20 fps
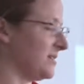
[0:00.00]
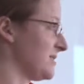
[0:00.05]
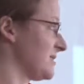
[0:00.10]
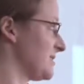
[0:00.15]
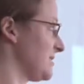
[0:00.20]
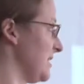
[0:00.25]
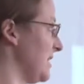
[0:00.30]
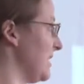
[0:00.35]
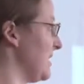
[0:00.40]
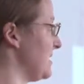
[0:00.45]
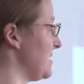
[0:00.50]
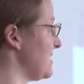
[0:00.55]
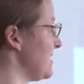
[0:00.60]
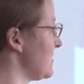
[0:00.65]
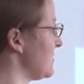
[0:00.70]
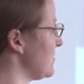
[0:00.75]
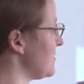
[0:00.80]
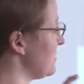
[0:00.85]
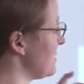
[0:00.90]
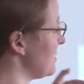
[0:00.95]

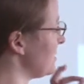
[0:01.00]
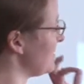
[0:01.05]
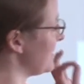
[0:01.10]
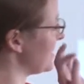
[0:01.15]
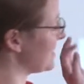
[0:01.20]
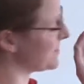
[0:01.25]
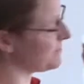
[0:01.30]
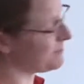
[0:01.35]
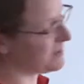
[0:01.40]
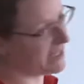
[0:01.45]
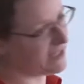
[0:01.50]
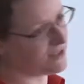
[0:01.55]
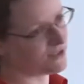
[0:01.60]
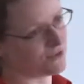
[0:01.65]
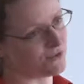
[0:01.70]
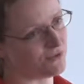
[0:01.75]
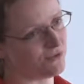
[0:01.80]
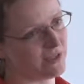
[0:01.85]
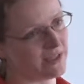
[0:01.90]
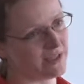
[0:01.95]
slides to explain
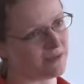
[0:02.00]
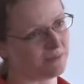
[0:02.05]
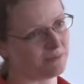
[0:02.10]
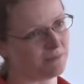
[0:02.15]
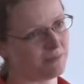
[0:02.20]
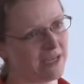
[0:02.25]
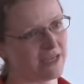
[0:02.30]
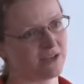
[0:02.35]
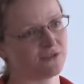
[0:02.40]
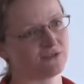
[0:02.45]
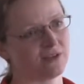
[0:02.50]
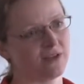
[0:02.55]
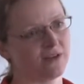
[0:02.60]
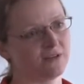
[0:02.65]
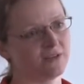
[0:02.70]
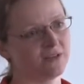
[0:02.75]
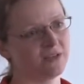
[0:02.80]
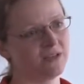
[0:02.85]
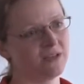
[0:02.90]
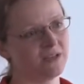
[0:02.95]
to you that
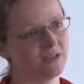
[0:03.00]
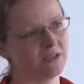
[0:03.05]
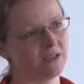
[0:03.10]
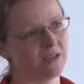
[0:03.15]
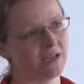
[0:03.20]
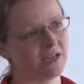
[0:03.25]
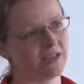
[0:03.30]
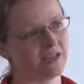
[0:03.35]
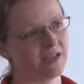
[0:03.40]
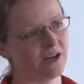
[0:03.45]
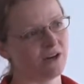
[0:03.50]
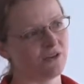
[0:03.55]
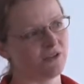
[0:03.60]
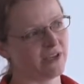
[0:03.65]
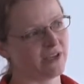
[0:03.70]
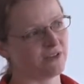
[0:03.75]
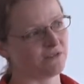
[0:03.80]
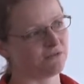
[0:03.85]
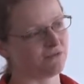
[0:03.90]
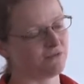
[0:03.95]
background and how
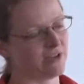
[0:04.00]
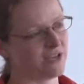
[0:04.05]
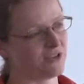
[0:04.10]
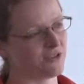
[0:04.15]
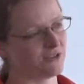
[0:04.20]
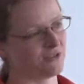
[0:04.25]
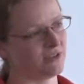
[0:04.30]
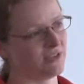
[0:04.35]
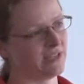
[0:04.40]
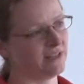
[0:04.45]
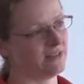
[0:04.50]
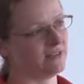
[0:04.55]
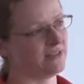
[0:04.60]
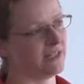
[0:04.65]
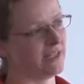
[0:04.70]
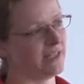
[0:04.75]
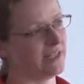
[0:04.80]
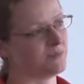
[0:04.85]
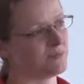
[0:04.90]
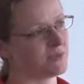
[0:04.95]
that rationale
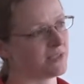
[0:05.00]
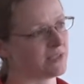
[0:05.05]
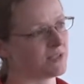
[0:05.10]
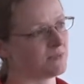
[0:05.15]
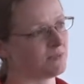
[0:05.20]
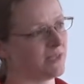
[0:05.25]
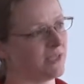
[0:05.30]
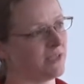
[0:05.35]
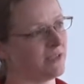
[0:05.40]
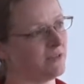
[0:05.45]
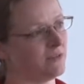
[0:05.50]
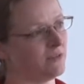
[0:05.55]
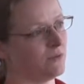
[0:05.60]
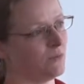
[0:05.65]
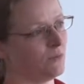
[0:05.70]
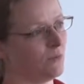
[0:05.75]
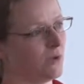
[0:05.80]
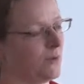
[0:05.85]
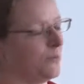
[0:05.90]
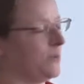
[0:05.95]
then helps explain
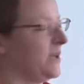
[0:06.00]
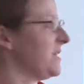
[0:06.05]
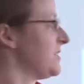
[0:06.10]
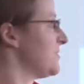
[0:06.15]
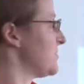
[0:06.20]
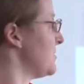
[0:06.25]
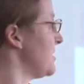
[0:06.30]
where we're at